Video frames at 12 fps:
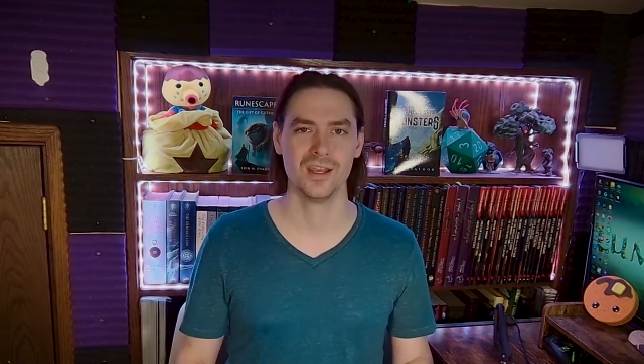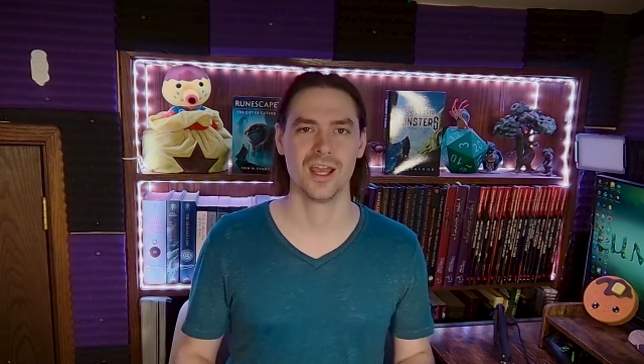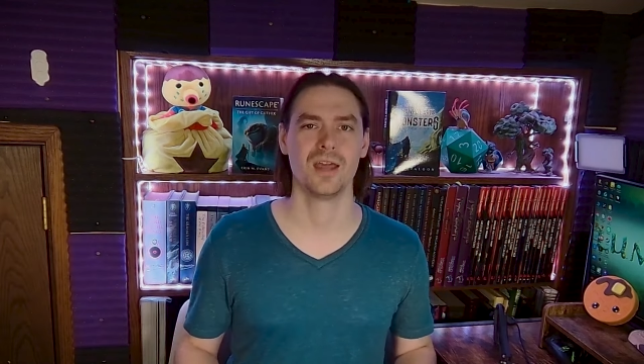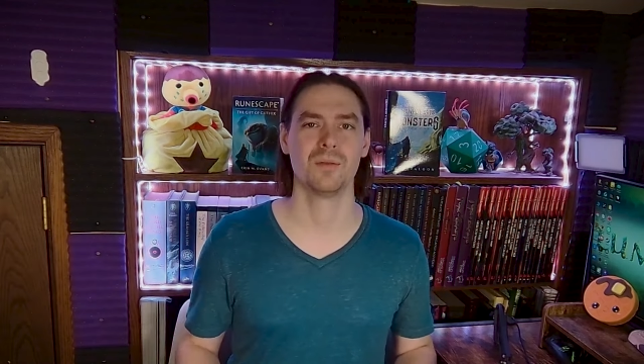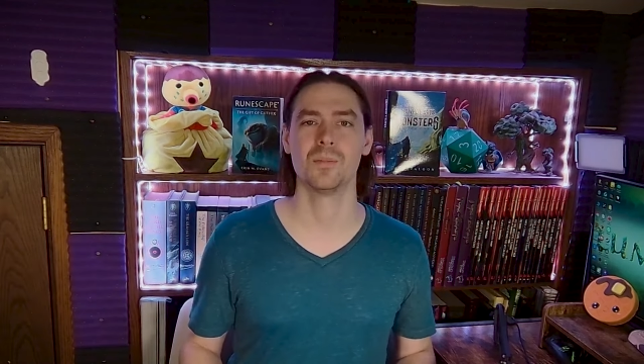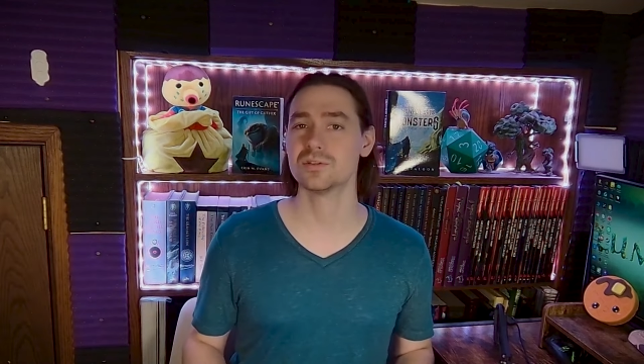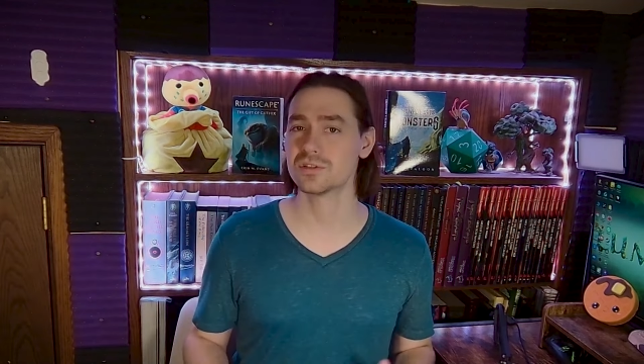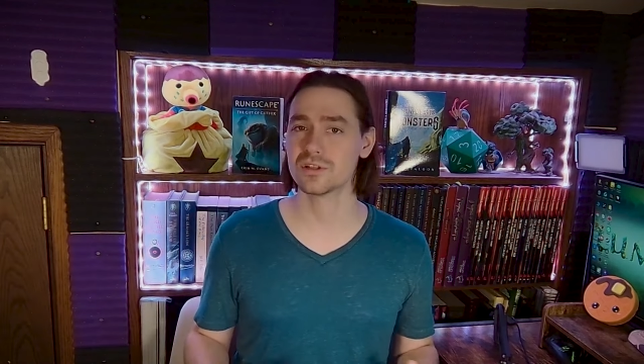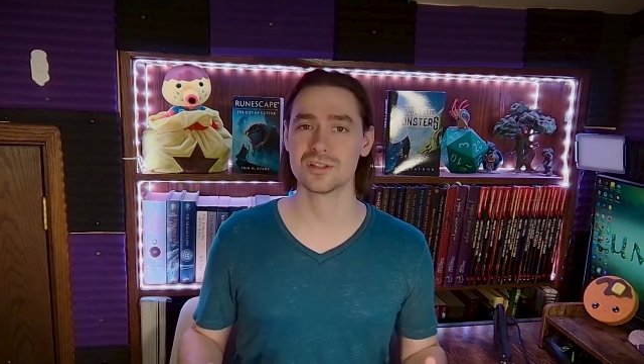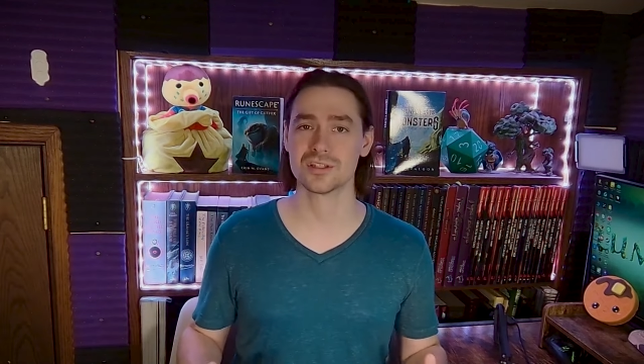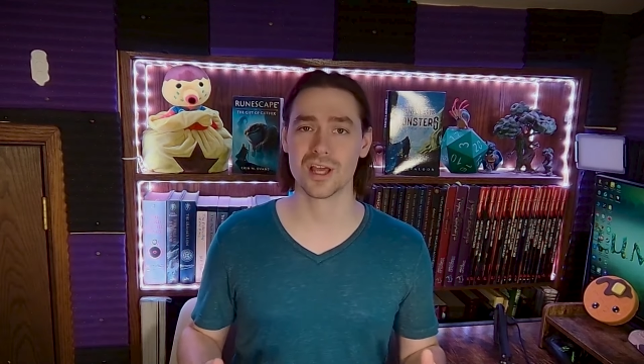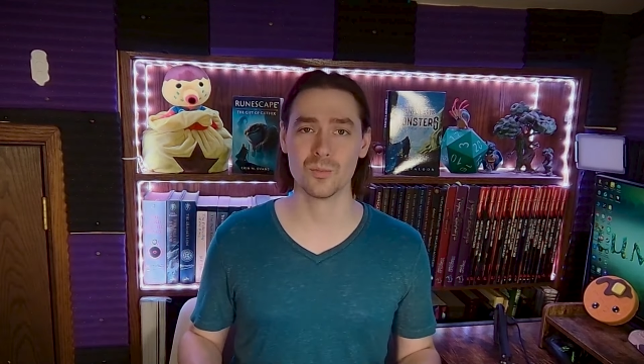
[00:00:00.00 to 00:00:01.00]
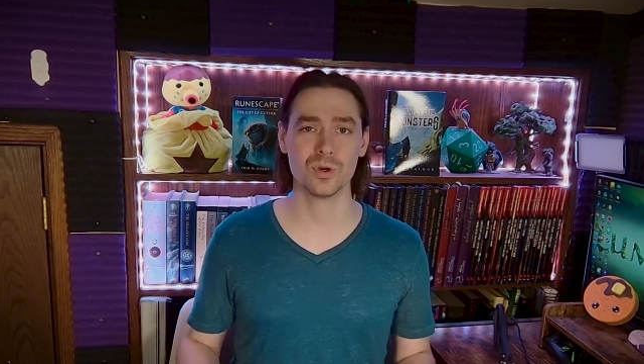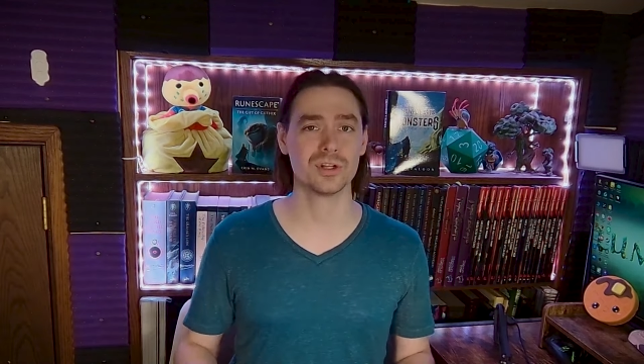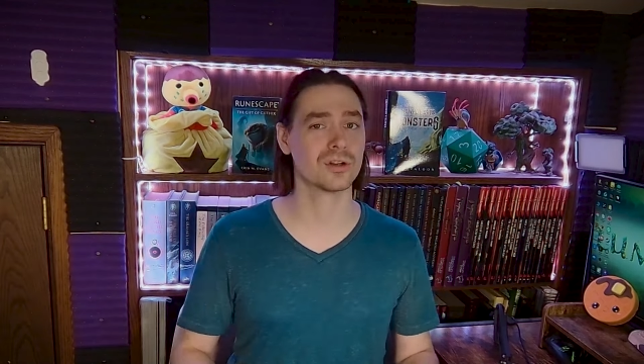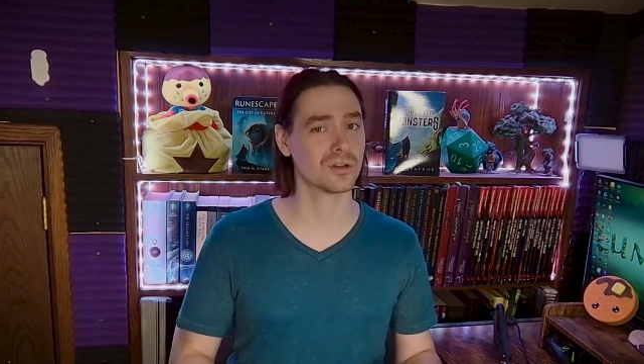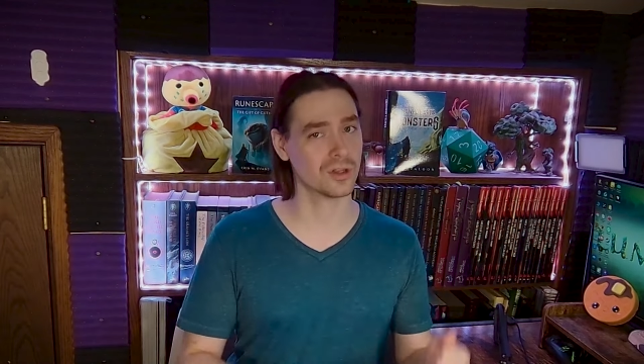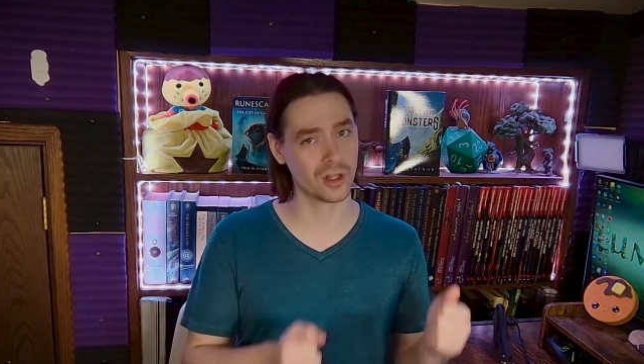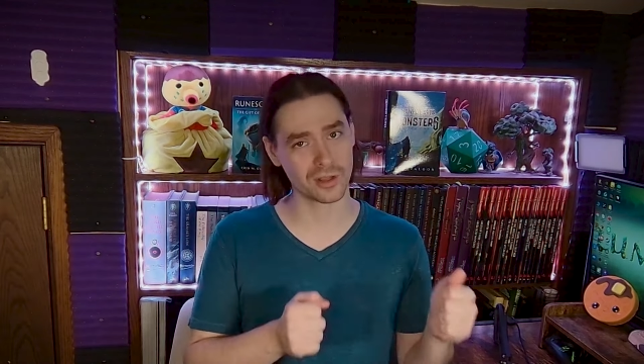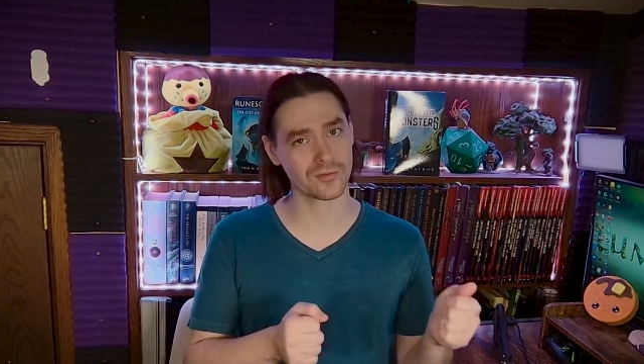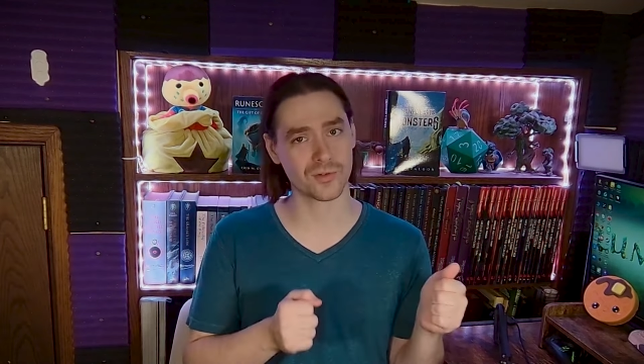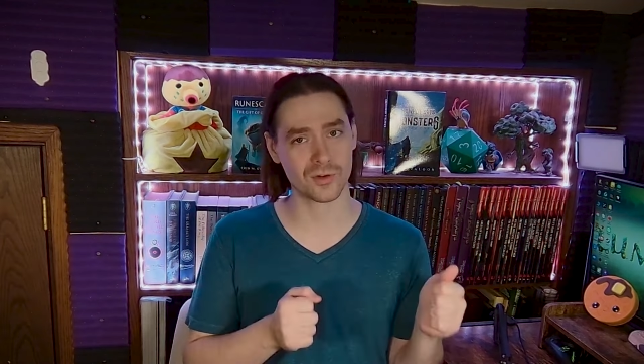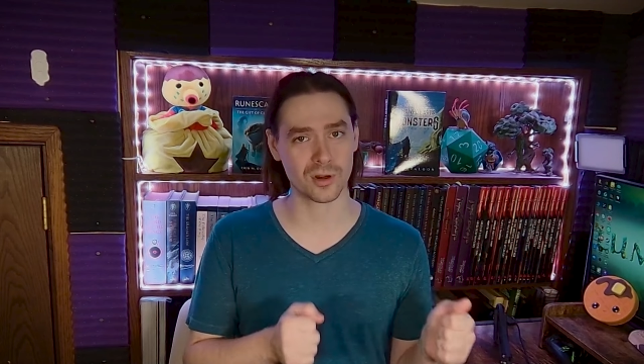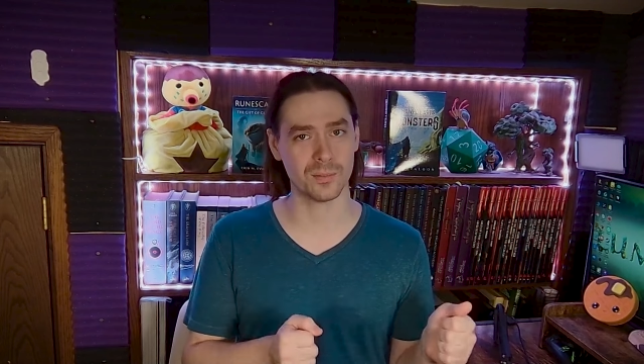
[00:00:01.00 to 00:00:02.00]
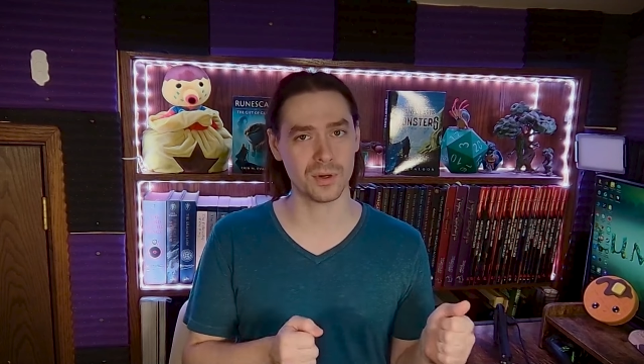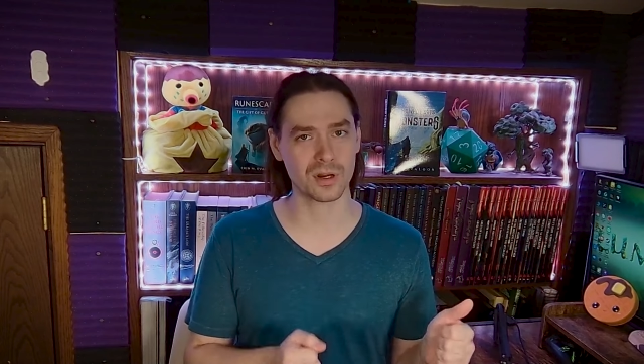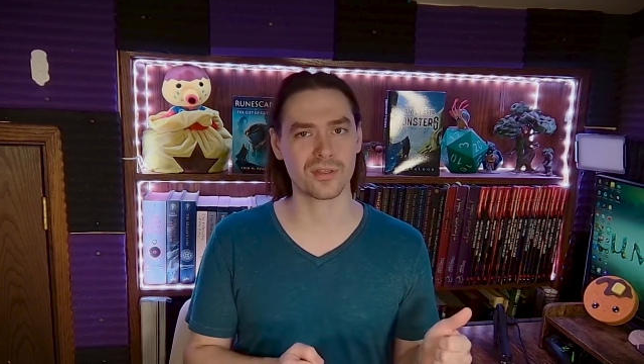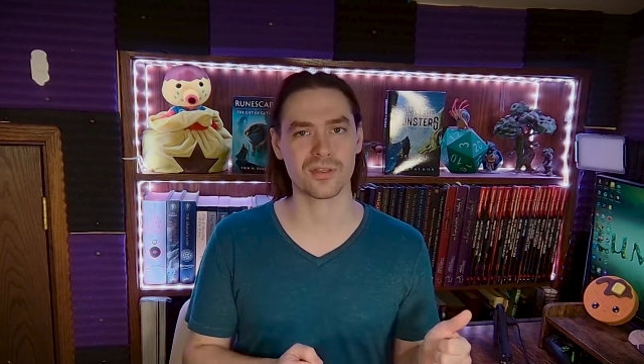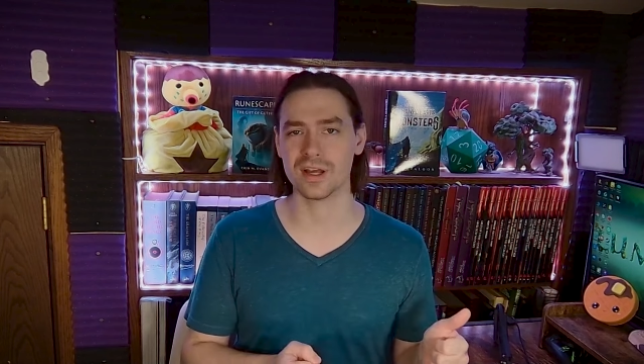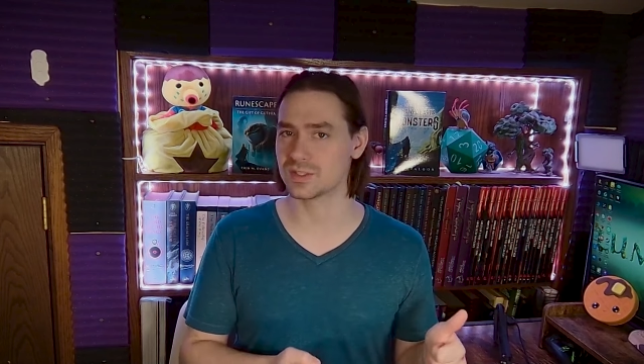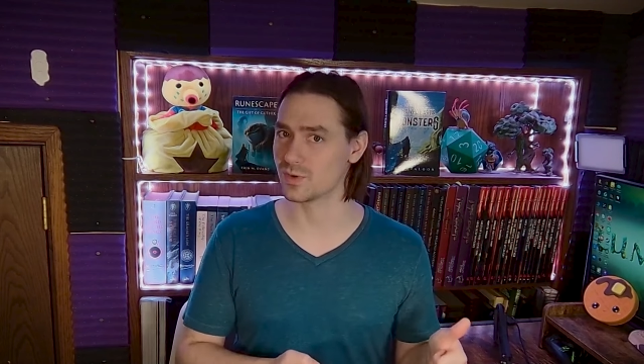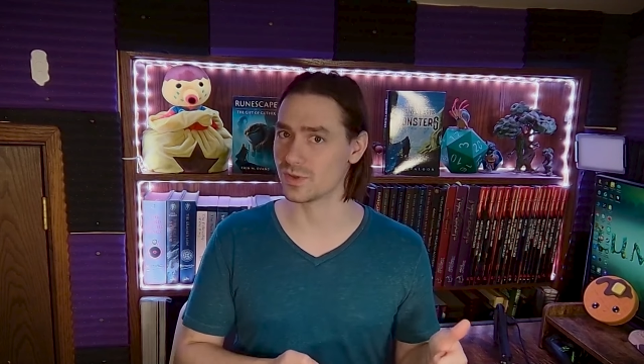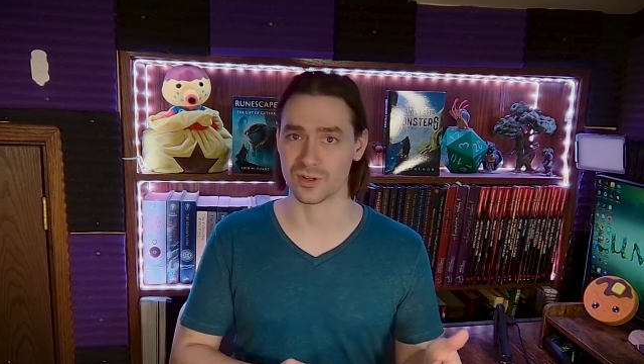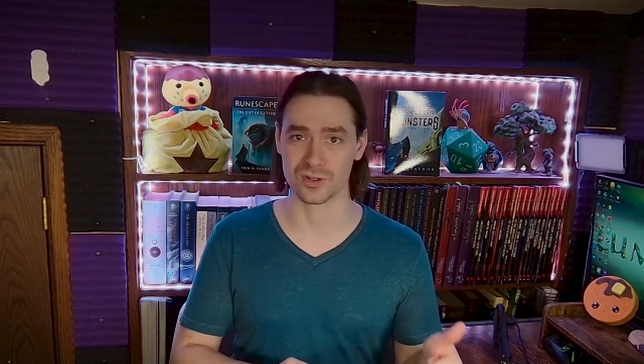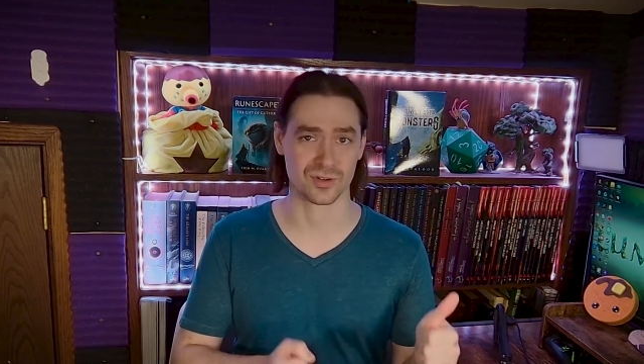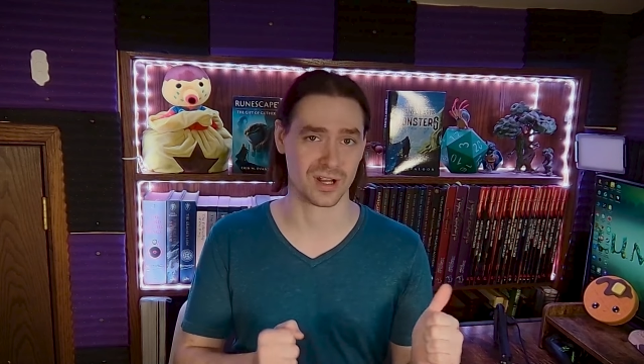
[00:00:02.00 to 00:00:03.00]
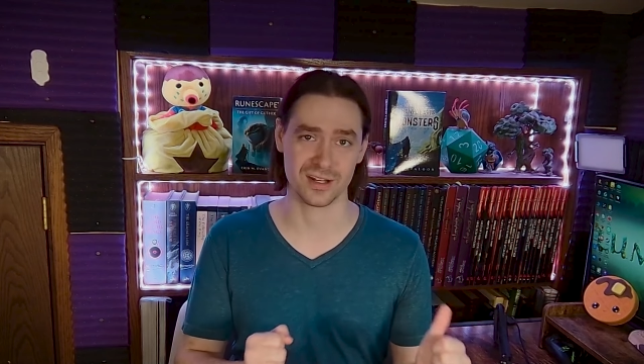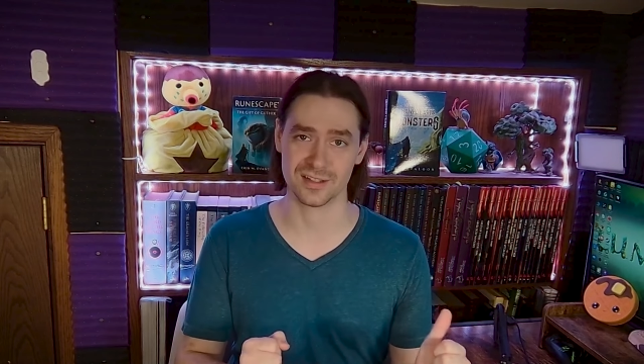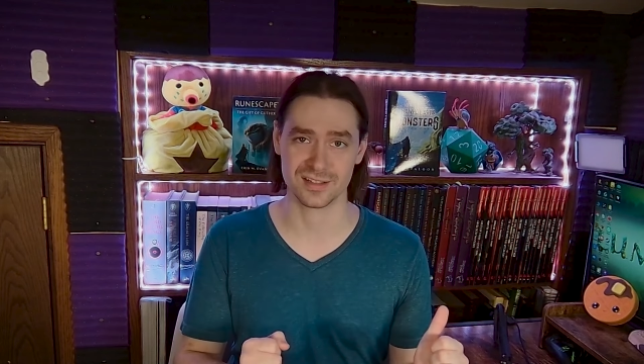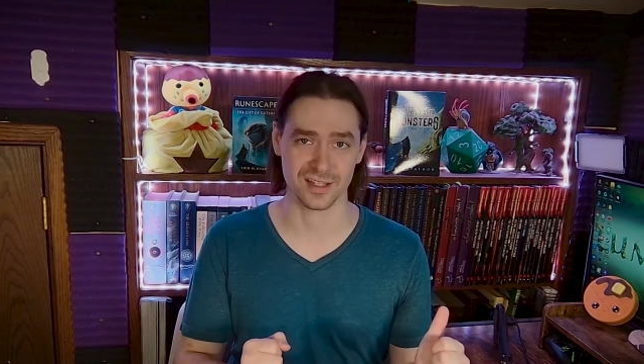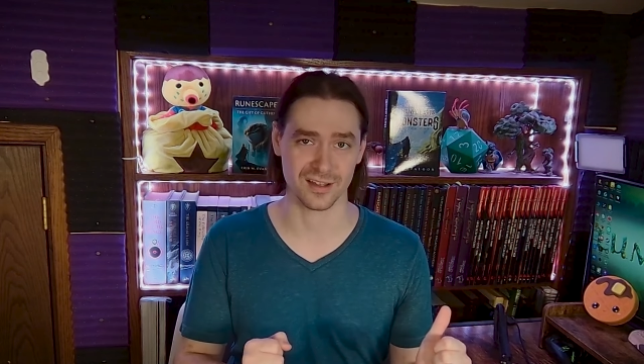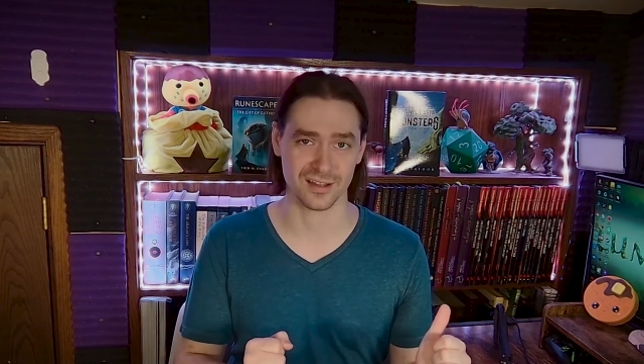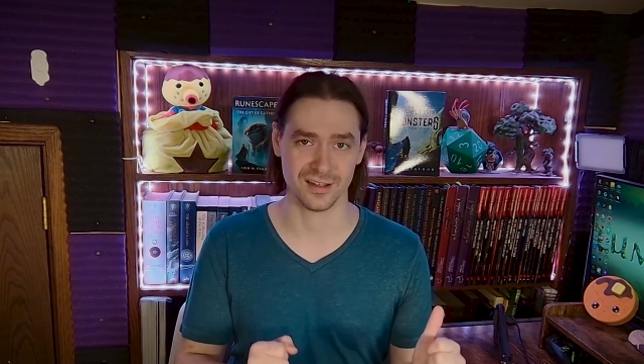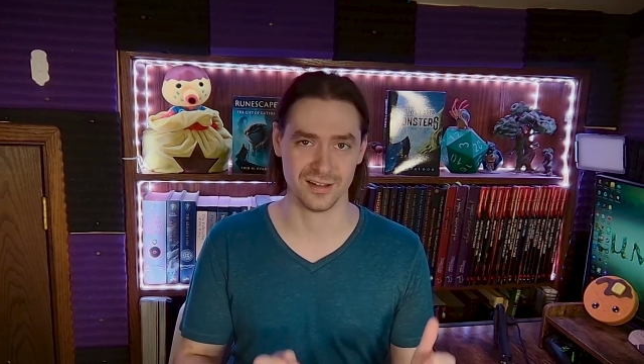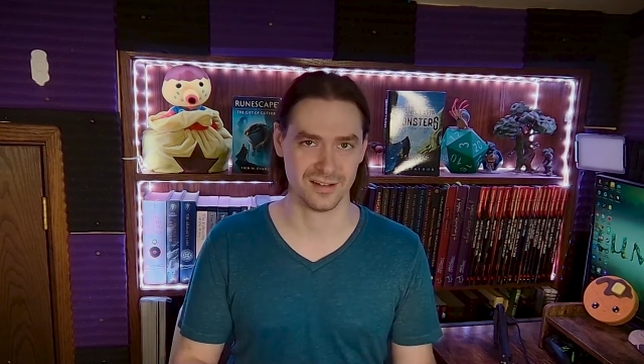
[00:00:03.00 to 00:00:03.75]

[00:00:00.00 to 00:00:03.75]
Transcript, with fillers: And most of the time when you're looking for a book, that's what they're trying to sell you.